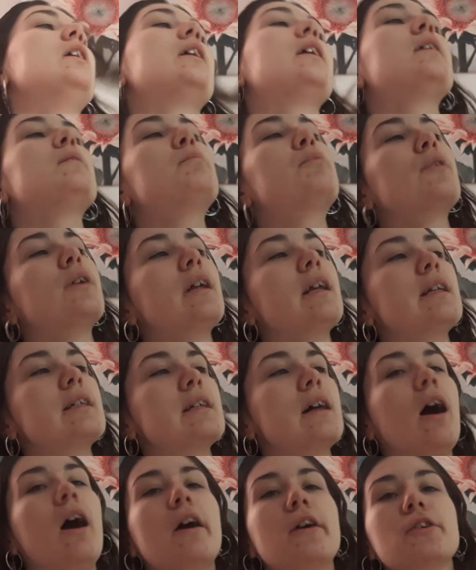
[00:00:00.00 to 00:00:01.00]
it brings
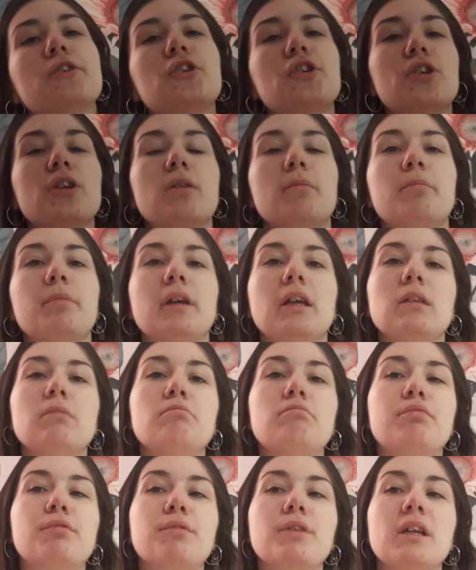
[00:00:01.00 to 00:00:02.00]
hardship,
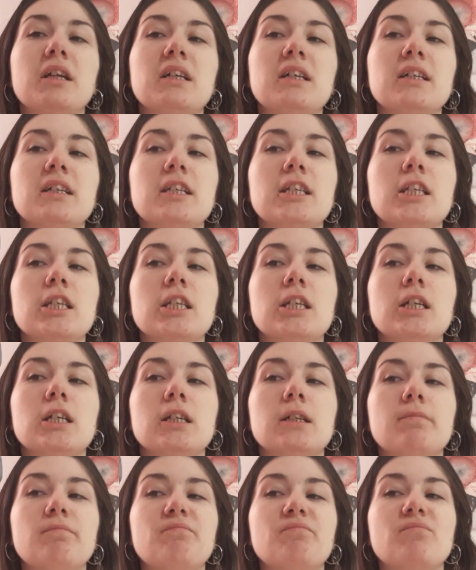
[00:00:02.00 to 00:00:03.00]
it brings
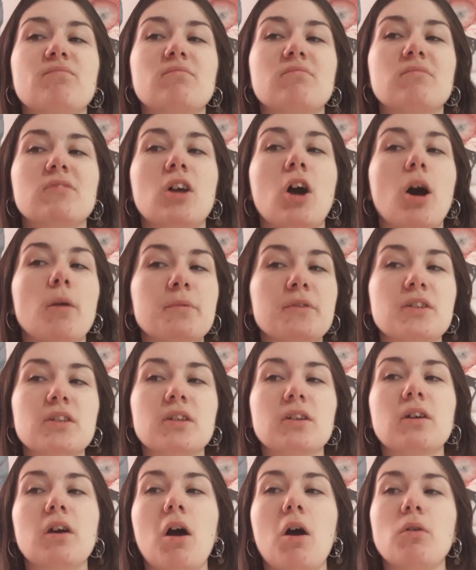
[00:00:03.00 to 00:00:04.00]

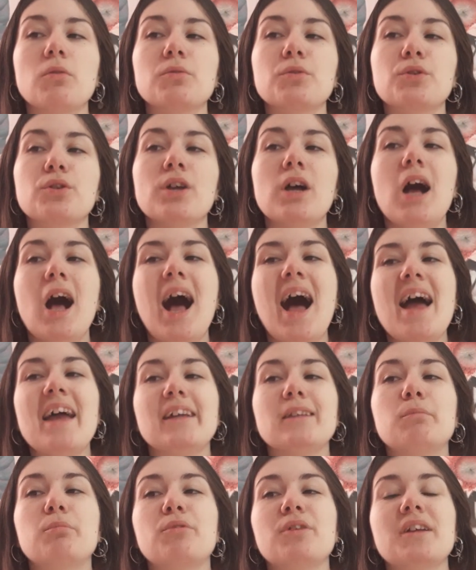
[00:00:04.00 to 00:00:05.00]
obstacles,
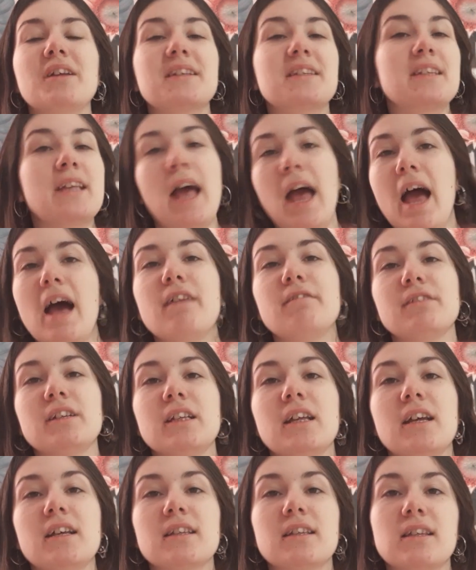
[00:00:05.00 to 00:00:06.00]
it brings
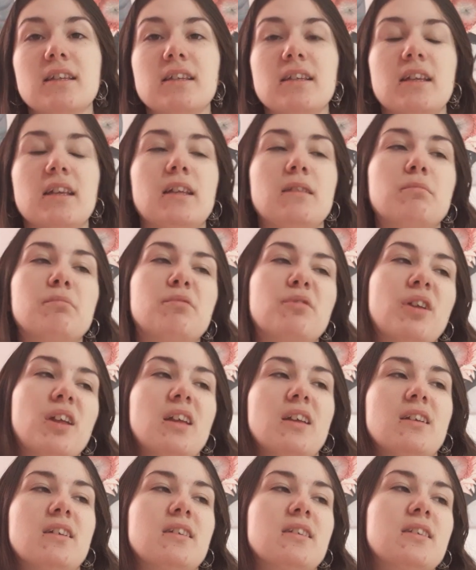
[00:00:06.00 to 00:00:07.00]
heaviness, it
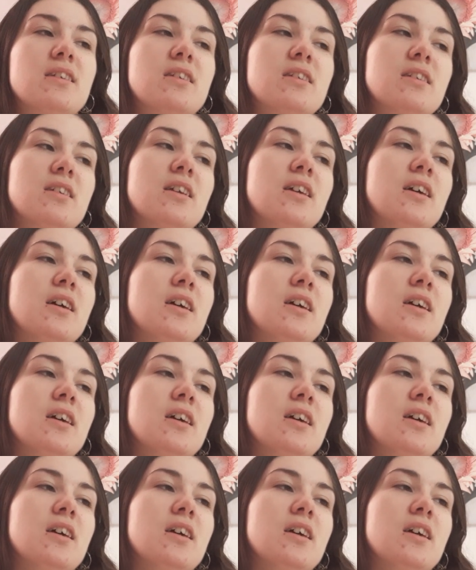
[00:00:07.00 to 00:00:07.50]
brings